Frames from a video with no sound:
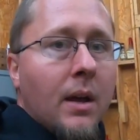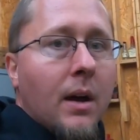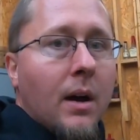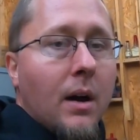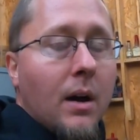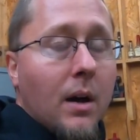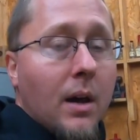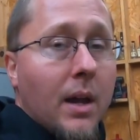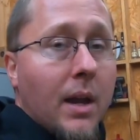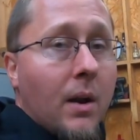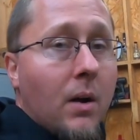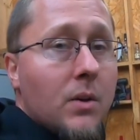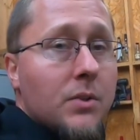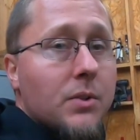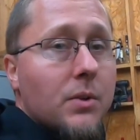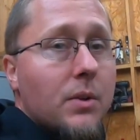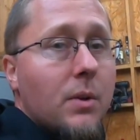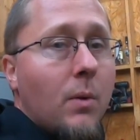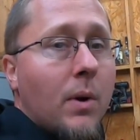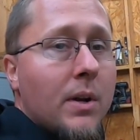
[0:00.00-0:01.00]
And
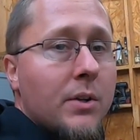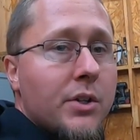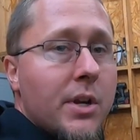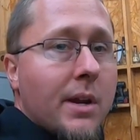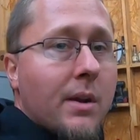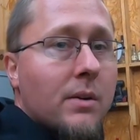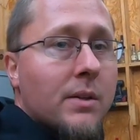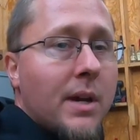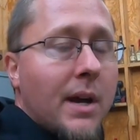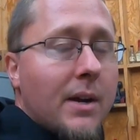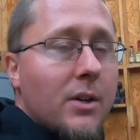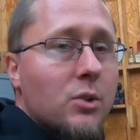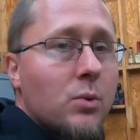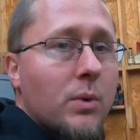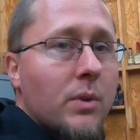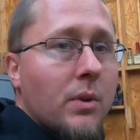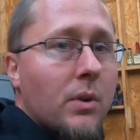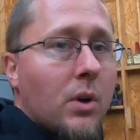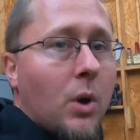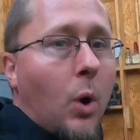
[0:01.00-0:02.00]
also you want to check your tires
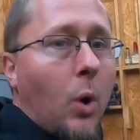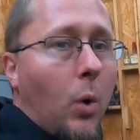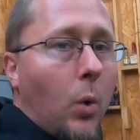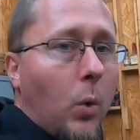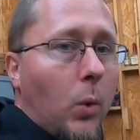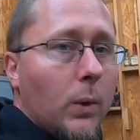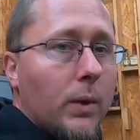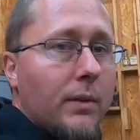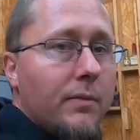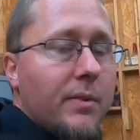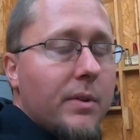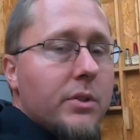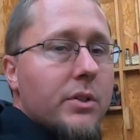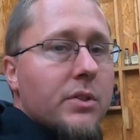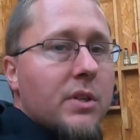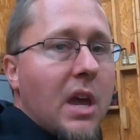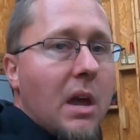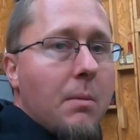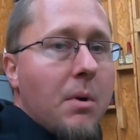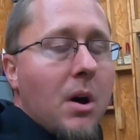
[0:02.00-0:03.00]
when they're cold. If you
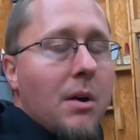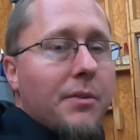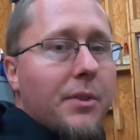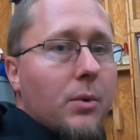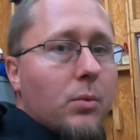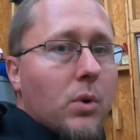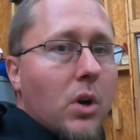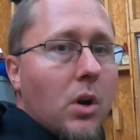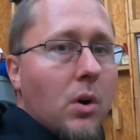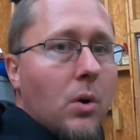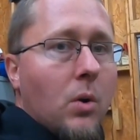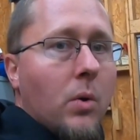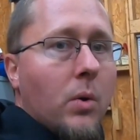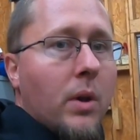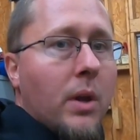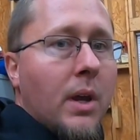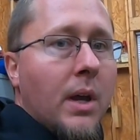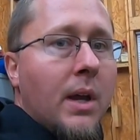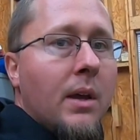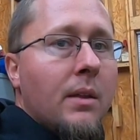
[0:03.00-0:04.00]
just came off the
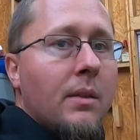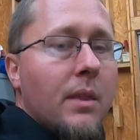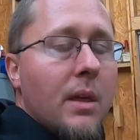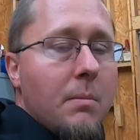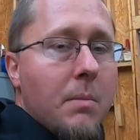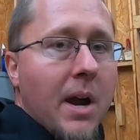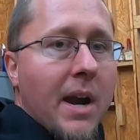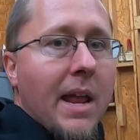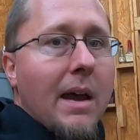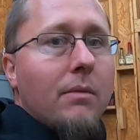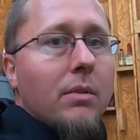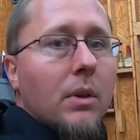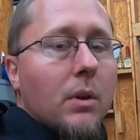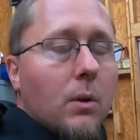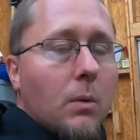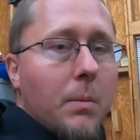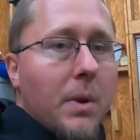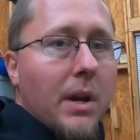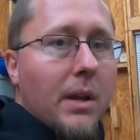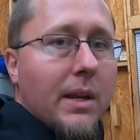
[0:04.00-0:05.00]
road, they might have a
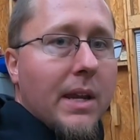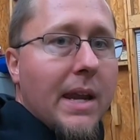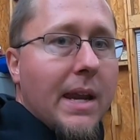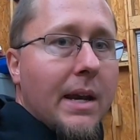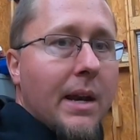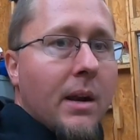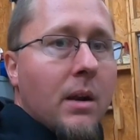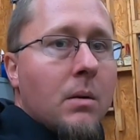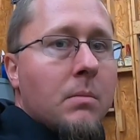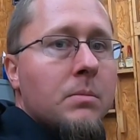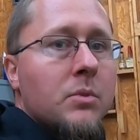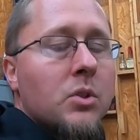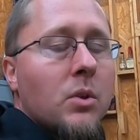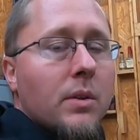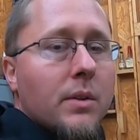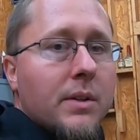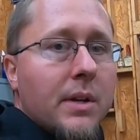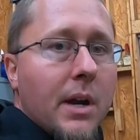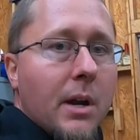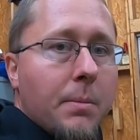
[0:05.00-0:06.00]
little bit of heat in them,
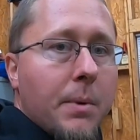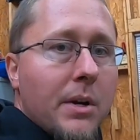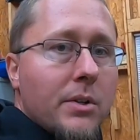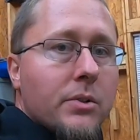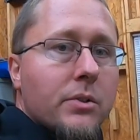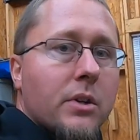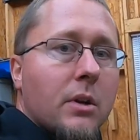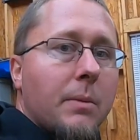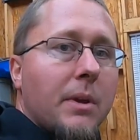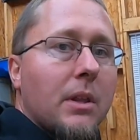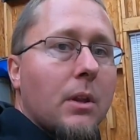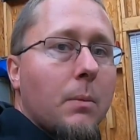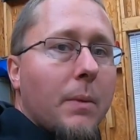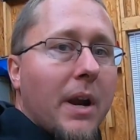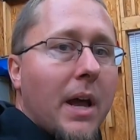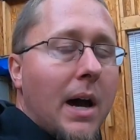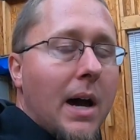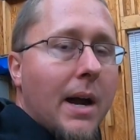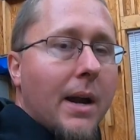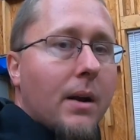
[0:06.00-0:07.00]
so the tire pressure is going to be a little
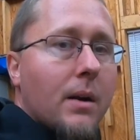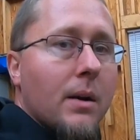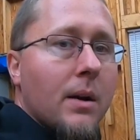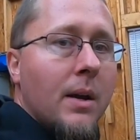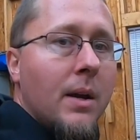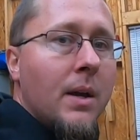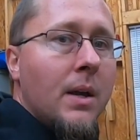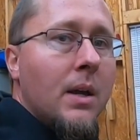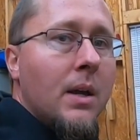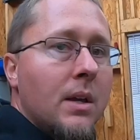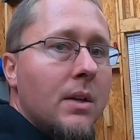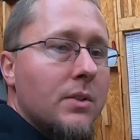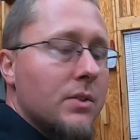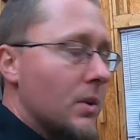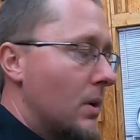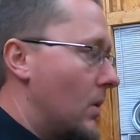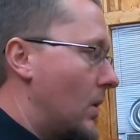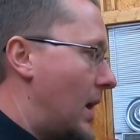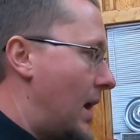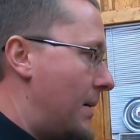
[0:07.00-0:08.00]
bit higher.
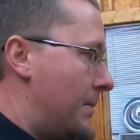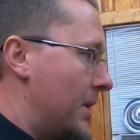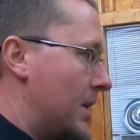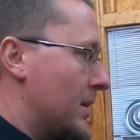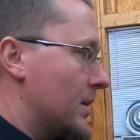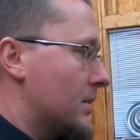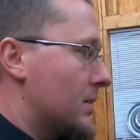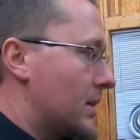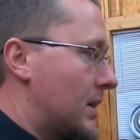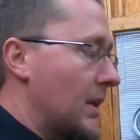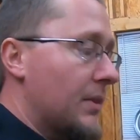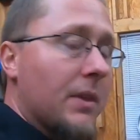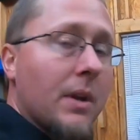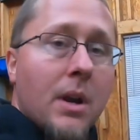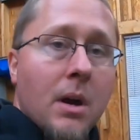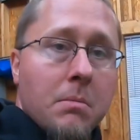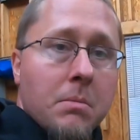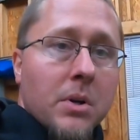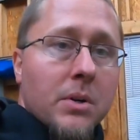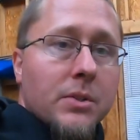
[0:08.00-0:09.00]
So I'm going to get the
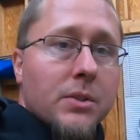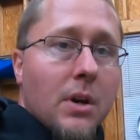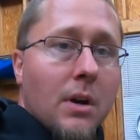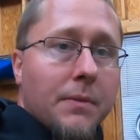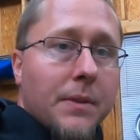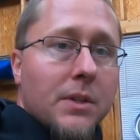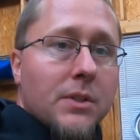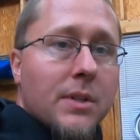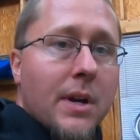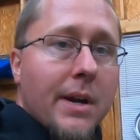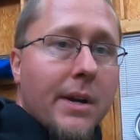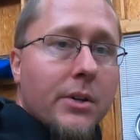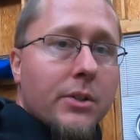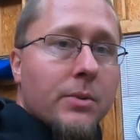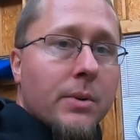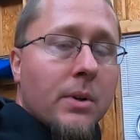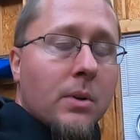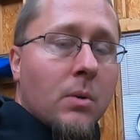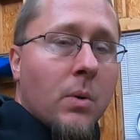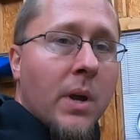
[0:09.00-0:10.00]
numbers off these
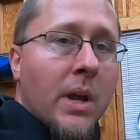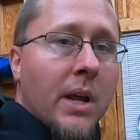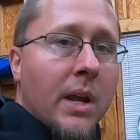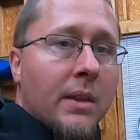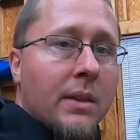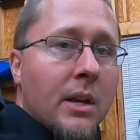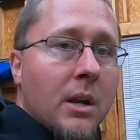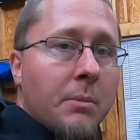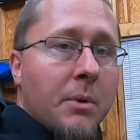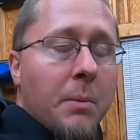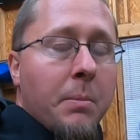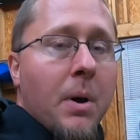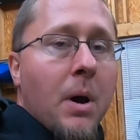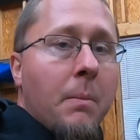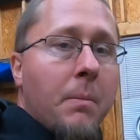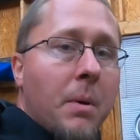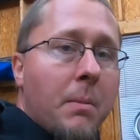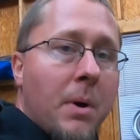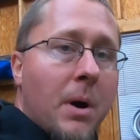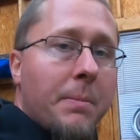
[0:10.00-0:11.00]
tires real quick, and then I'm going to
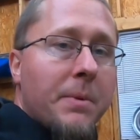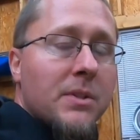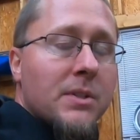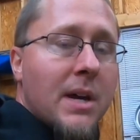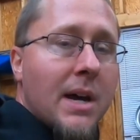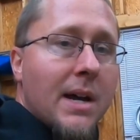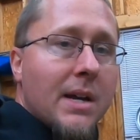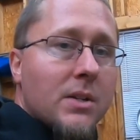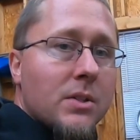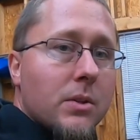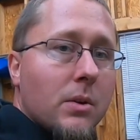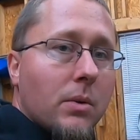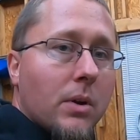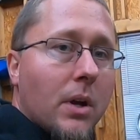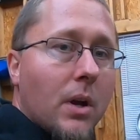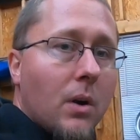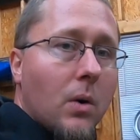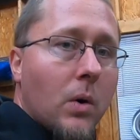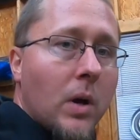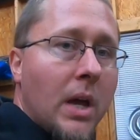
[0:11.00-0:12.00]
pump them up as high as they'll
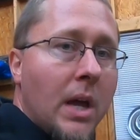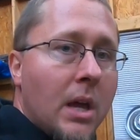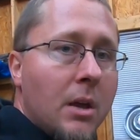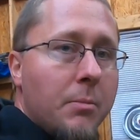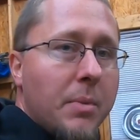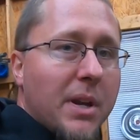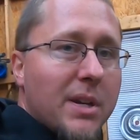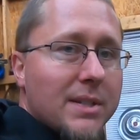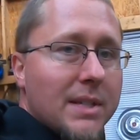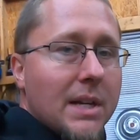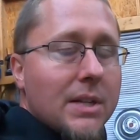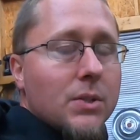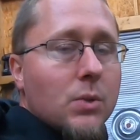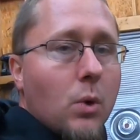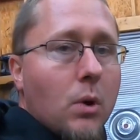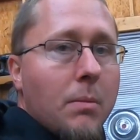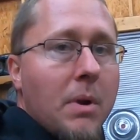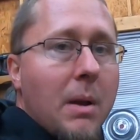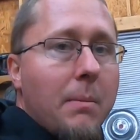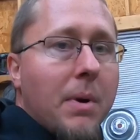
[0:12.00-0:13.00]
go because I
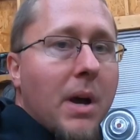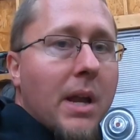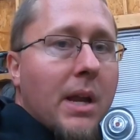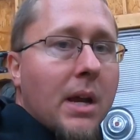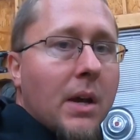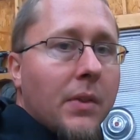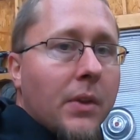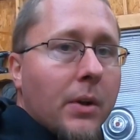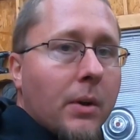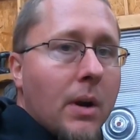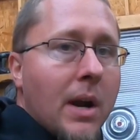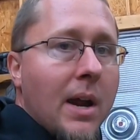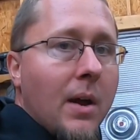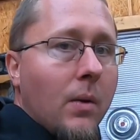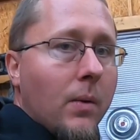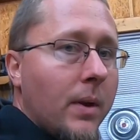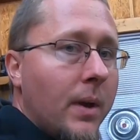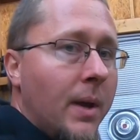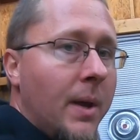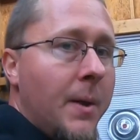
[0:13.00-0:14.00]
store my bike on the
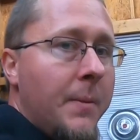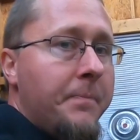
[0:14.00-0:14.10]
ground.